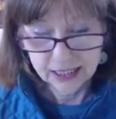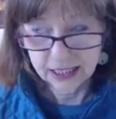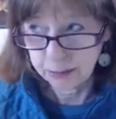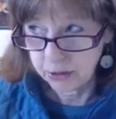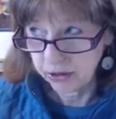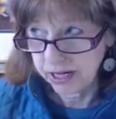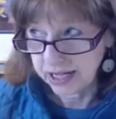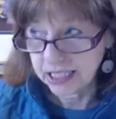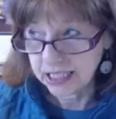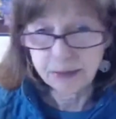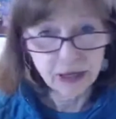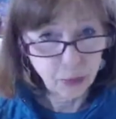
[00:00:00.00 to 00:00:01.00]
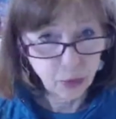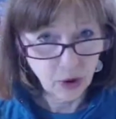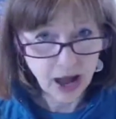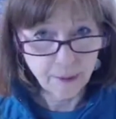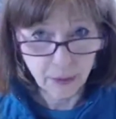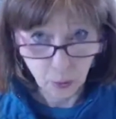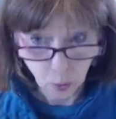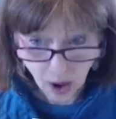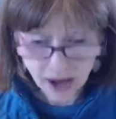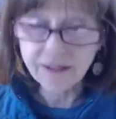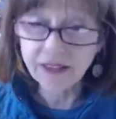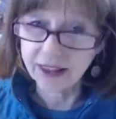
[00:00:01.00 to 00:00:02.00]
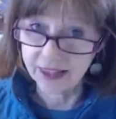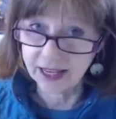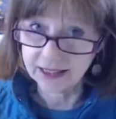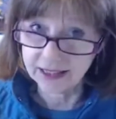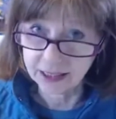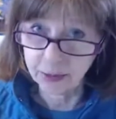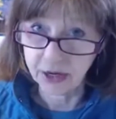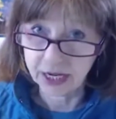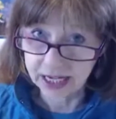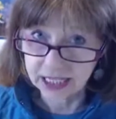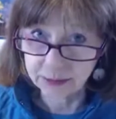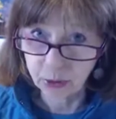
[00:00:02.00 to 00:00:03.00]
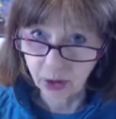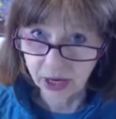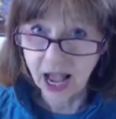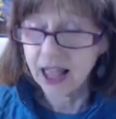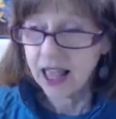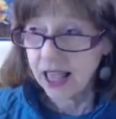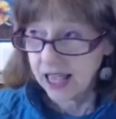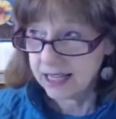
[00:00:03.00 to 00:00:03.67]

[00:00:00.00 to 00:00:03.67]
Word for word: The Spirit is being poured out, but one of the things the Spirit is pouring out